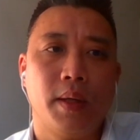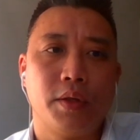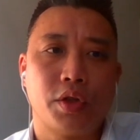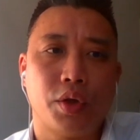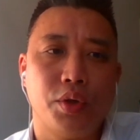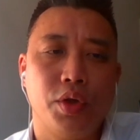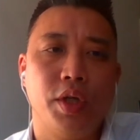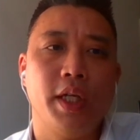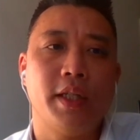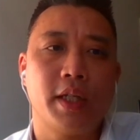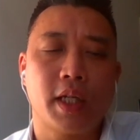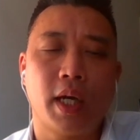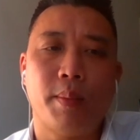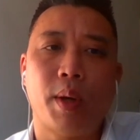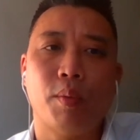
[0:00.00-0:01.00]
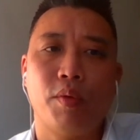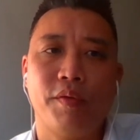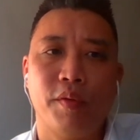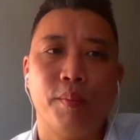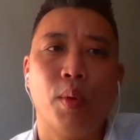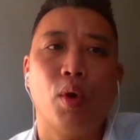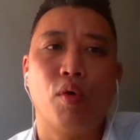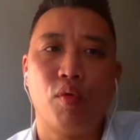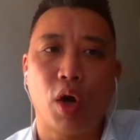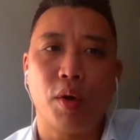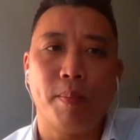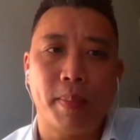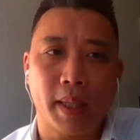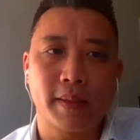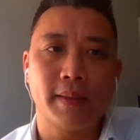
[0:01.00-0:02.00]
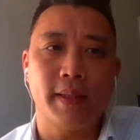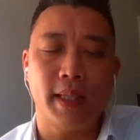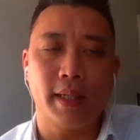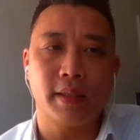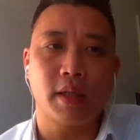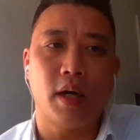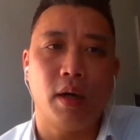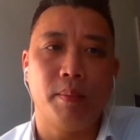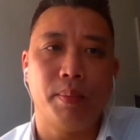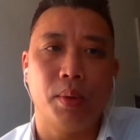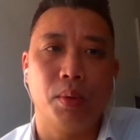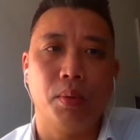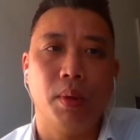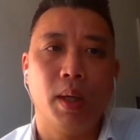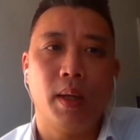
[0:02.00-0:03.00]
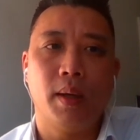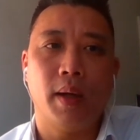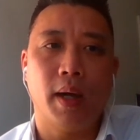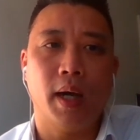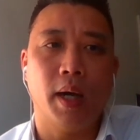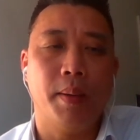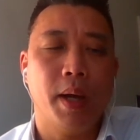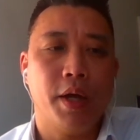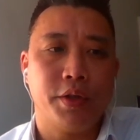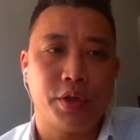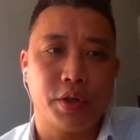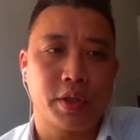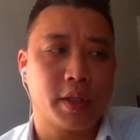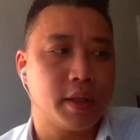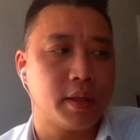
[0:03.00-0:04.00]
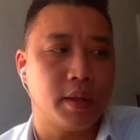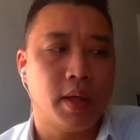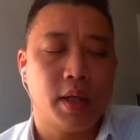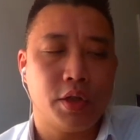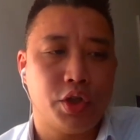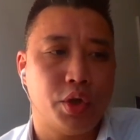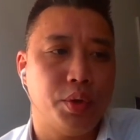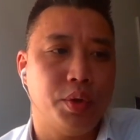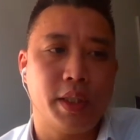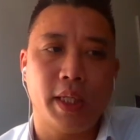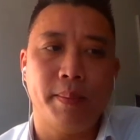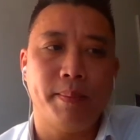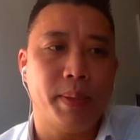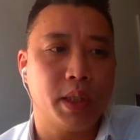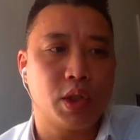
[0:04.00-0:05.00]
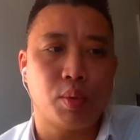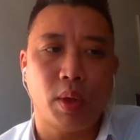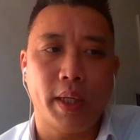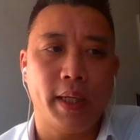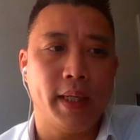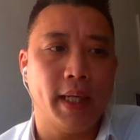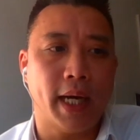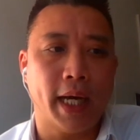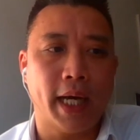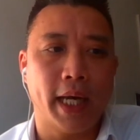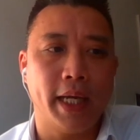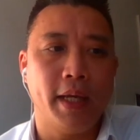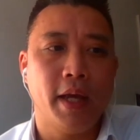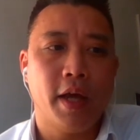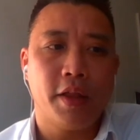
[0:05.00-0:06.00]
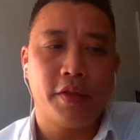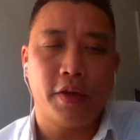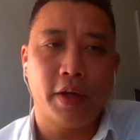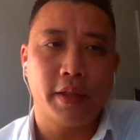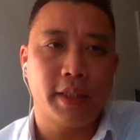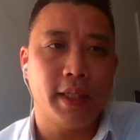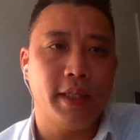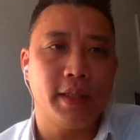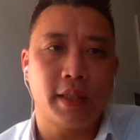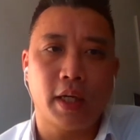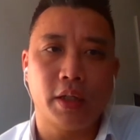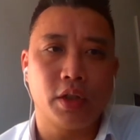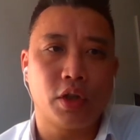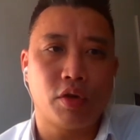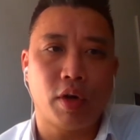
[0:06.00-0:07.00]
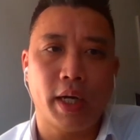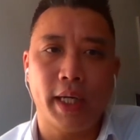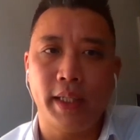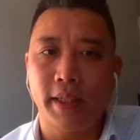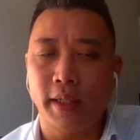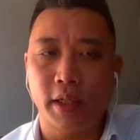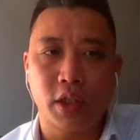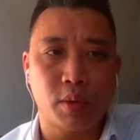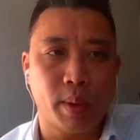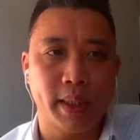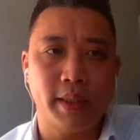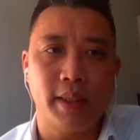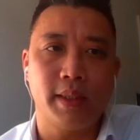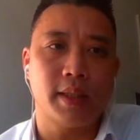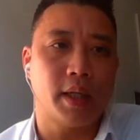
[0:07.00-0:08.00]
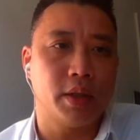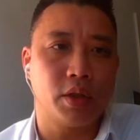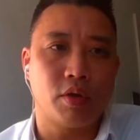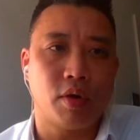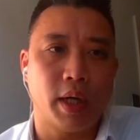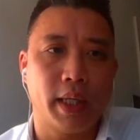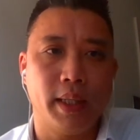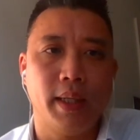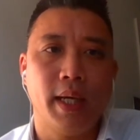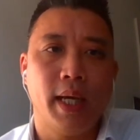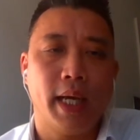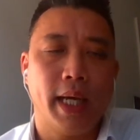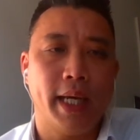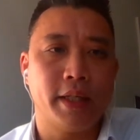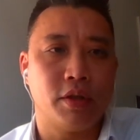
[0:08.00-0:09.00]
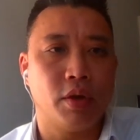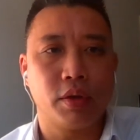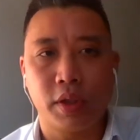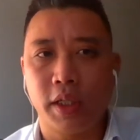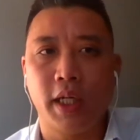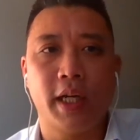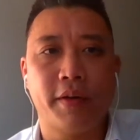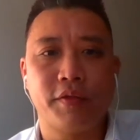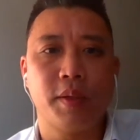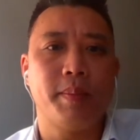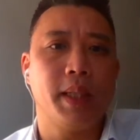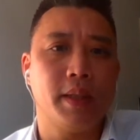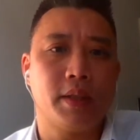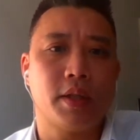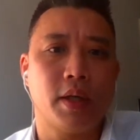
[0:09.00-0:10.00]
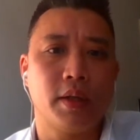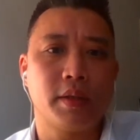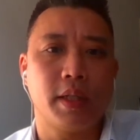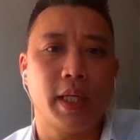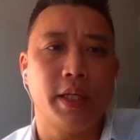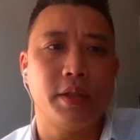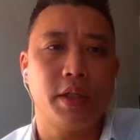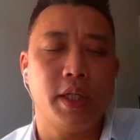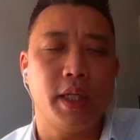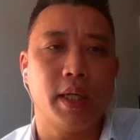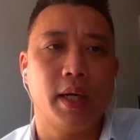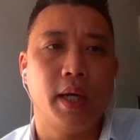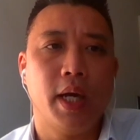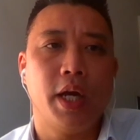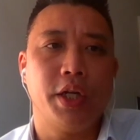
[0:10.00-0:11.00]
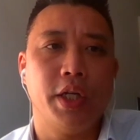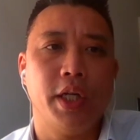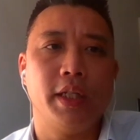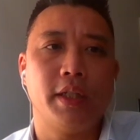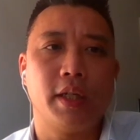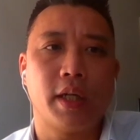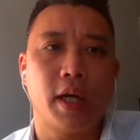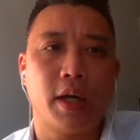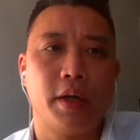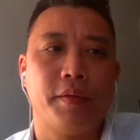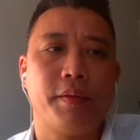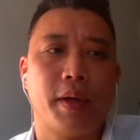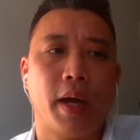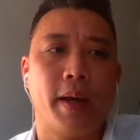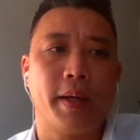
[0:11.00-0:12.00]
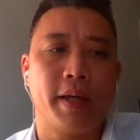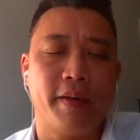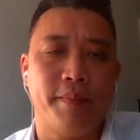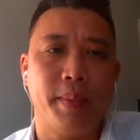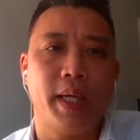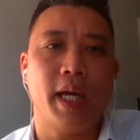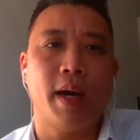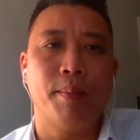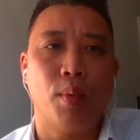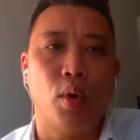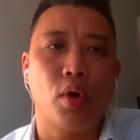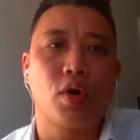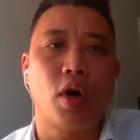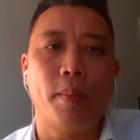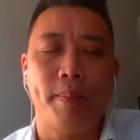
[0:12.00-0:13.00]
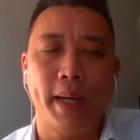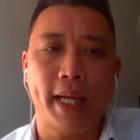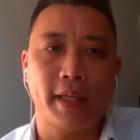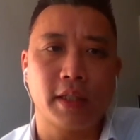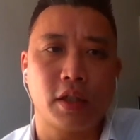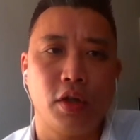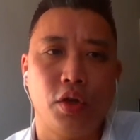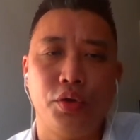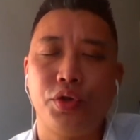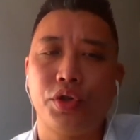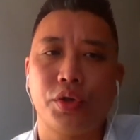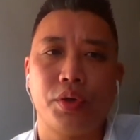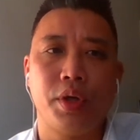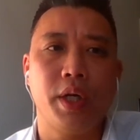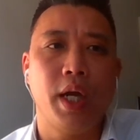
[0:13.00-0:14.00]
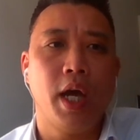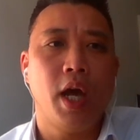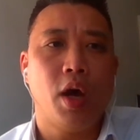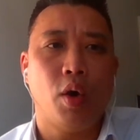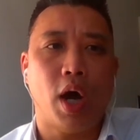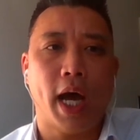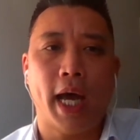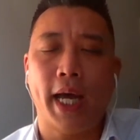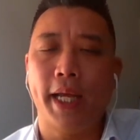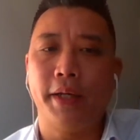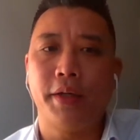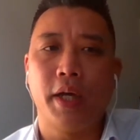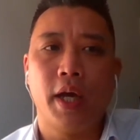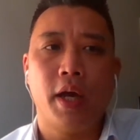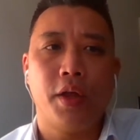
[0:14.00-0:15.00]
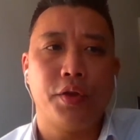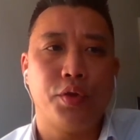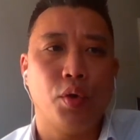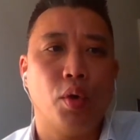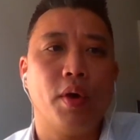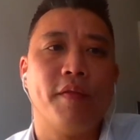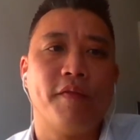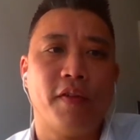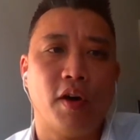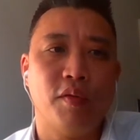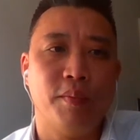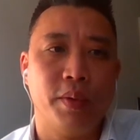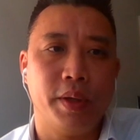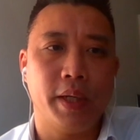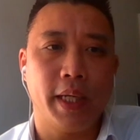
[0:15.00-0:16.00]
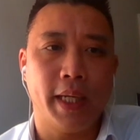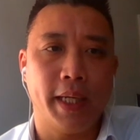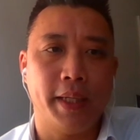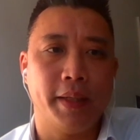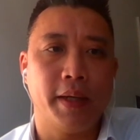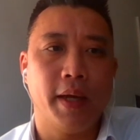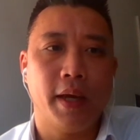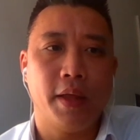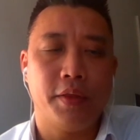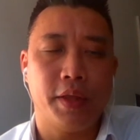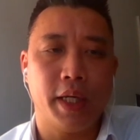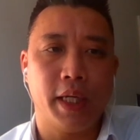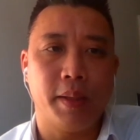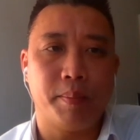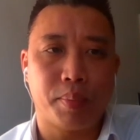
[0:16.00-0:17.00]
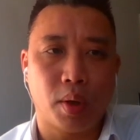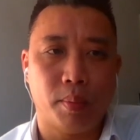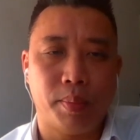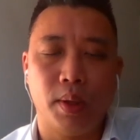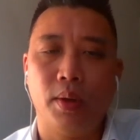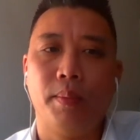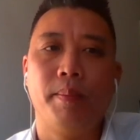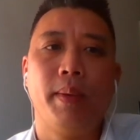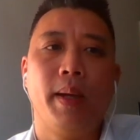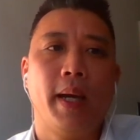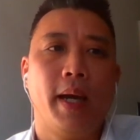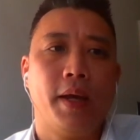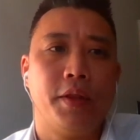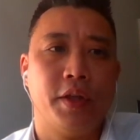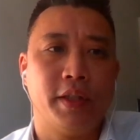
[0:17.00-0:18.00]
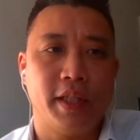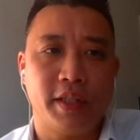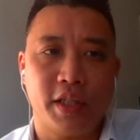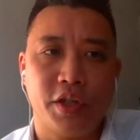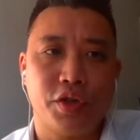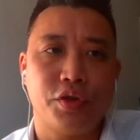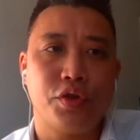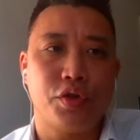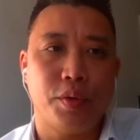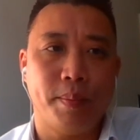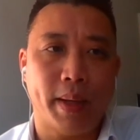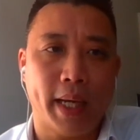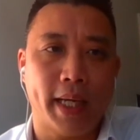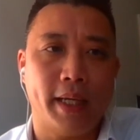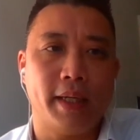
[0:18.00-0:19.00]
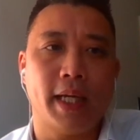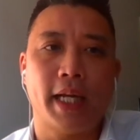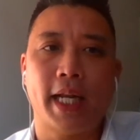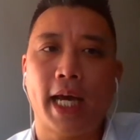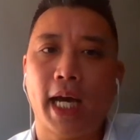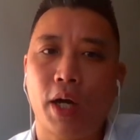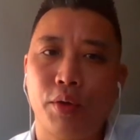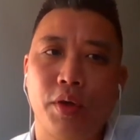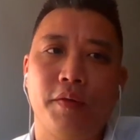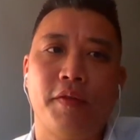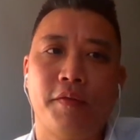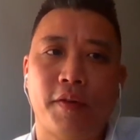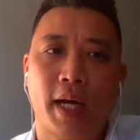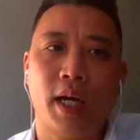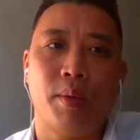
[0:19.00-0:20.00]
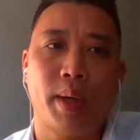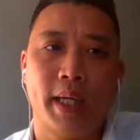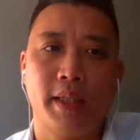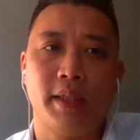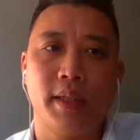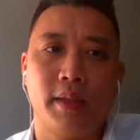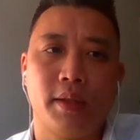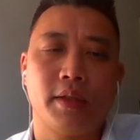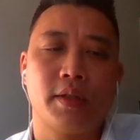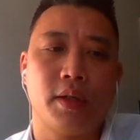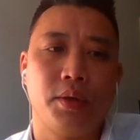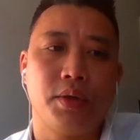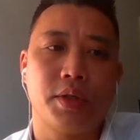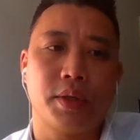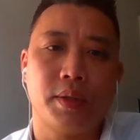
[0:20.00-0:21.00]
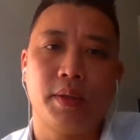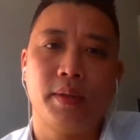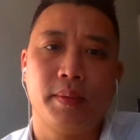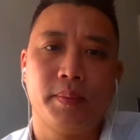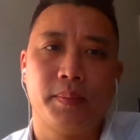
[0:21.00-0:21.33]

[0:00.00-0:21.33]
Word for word: So you need gotcha. to come up with a more robust example uh, just choosing between a 13 ton crane and a 20 ton crane is not good enough to be a chartered engineer. You need to kind of uh, give me a more complex solution and your involvement in the problem, the decisions you made, and how you've evaluated the solution.